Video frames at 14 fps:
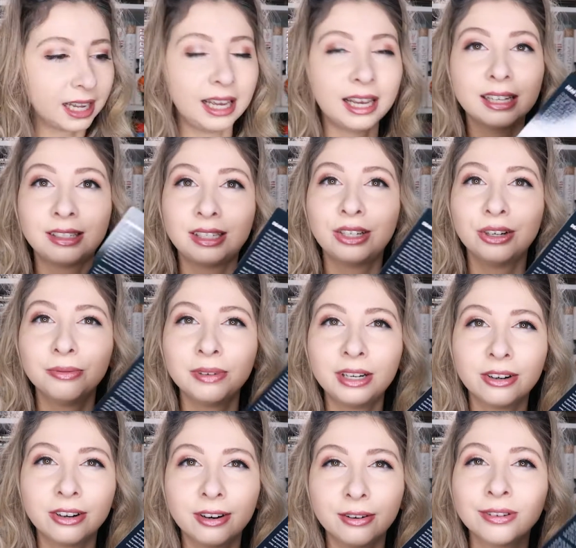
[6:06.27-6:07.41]
a Dear
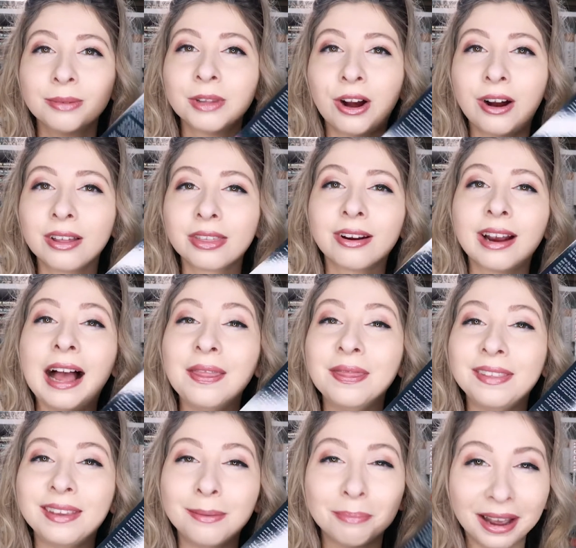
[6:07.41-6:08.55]
Reader from the author on
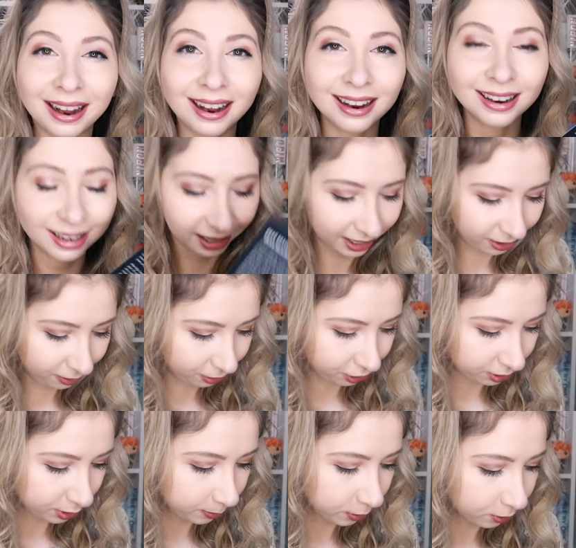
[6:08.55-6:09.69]
the back, which
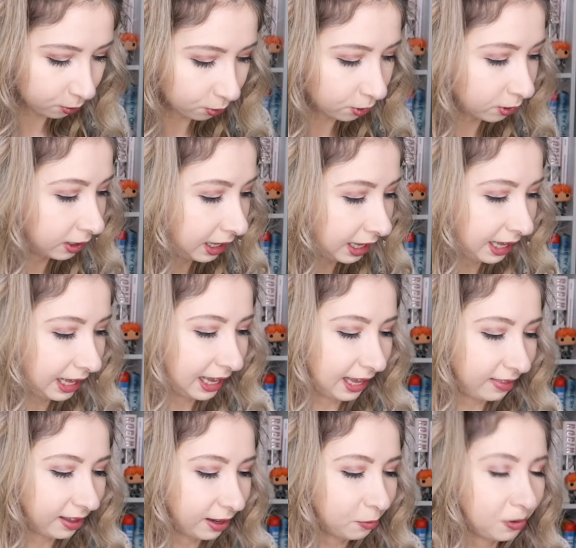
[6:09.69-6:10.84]
is super cool.
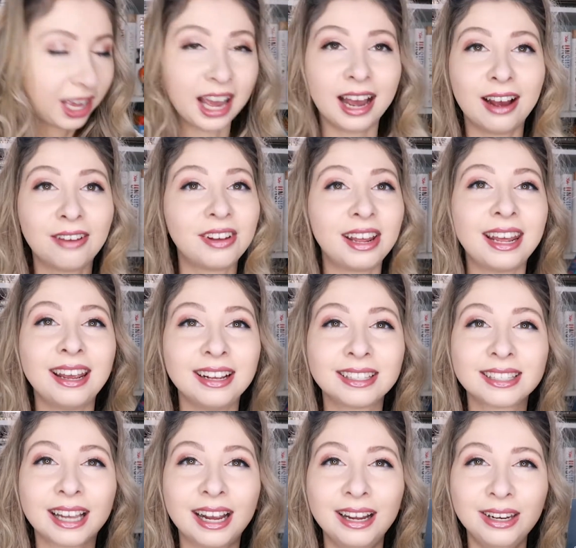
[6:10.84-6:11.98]
And then we have a
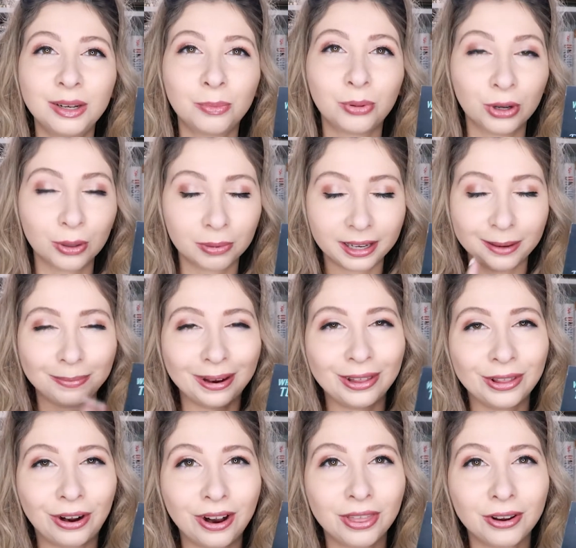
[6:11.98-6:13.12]
signed book plate by
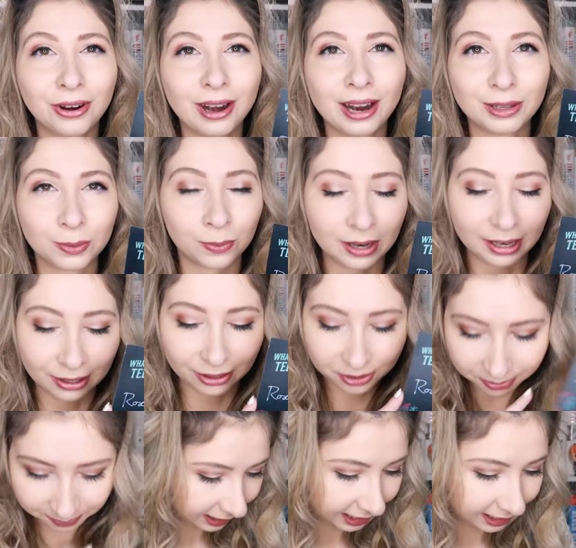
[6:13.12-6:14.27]
the author as
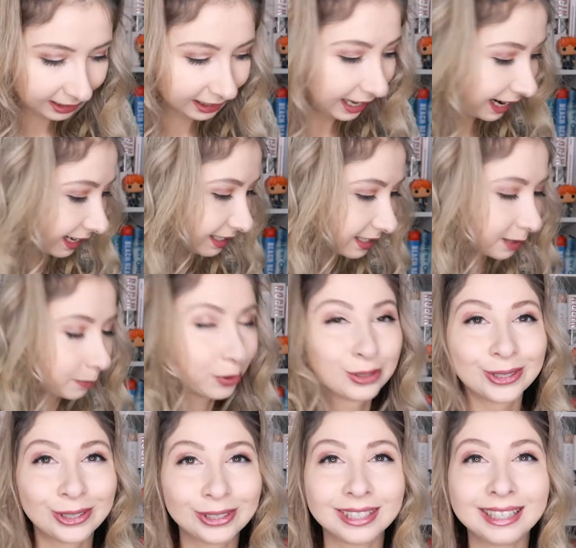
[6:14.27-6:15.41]
well. And then last but
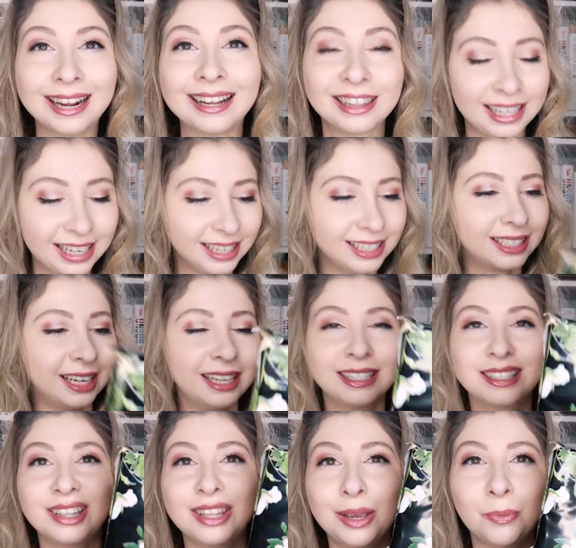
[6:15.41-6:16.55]
certainly not least
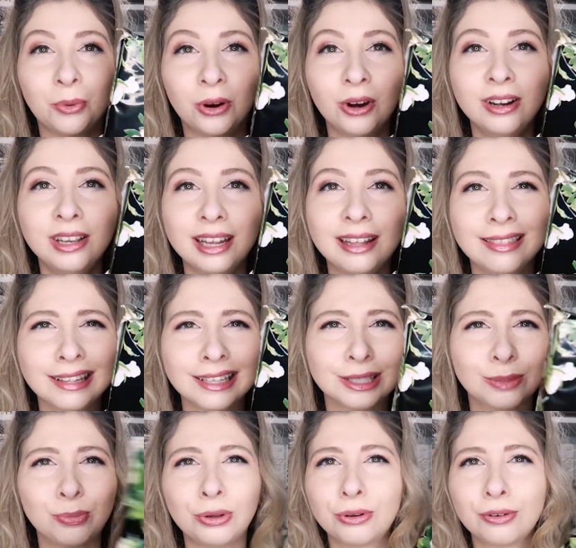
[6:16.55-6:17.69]
is the book in this
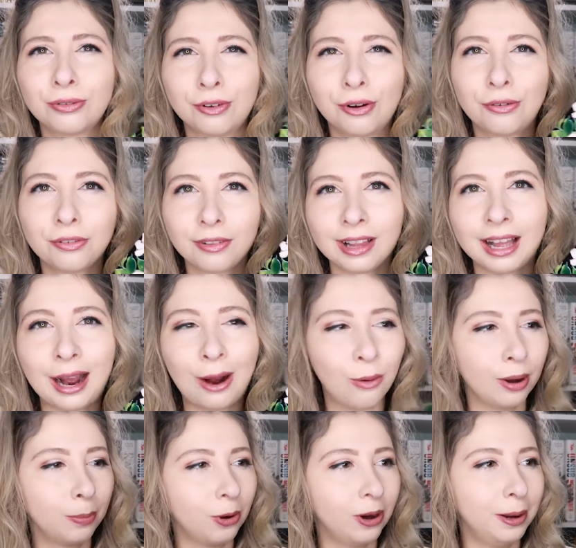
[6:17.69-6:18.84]
beautiful
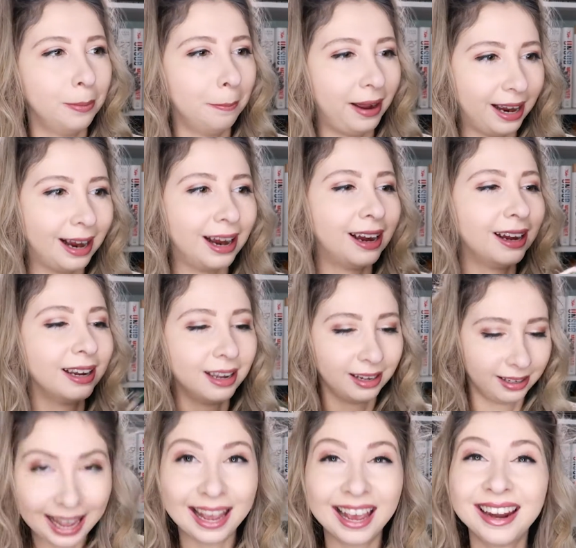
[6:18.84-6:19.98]
flower print bag.
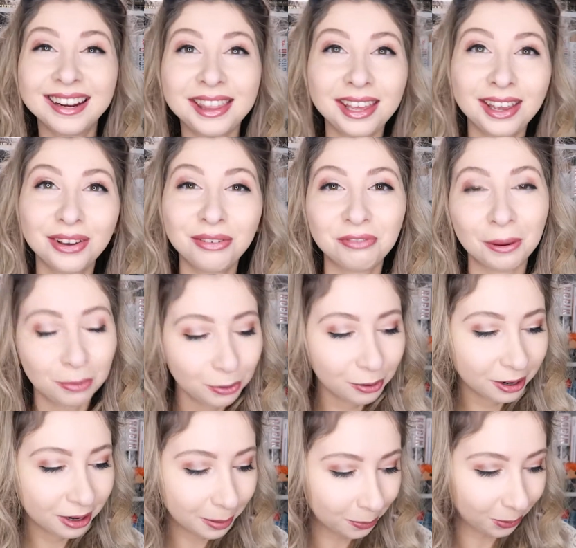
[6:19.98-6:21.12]
And the
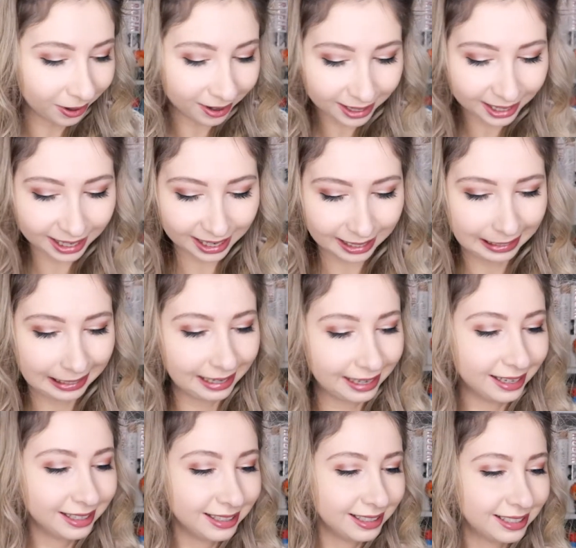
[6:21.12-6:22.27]
February book
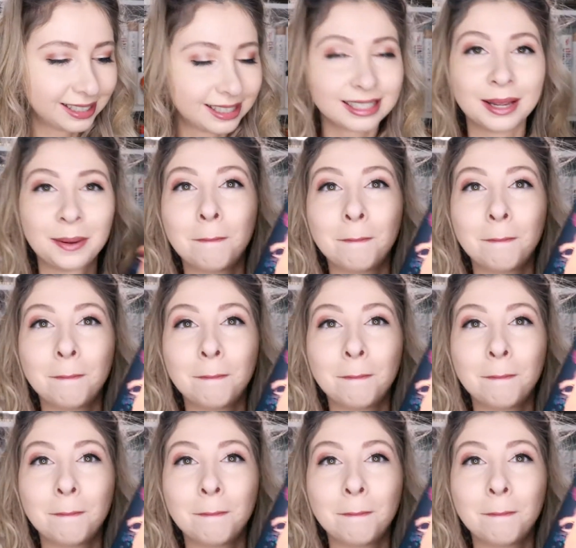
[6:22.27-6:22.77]
is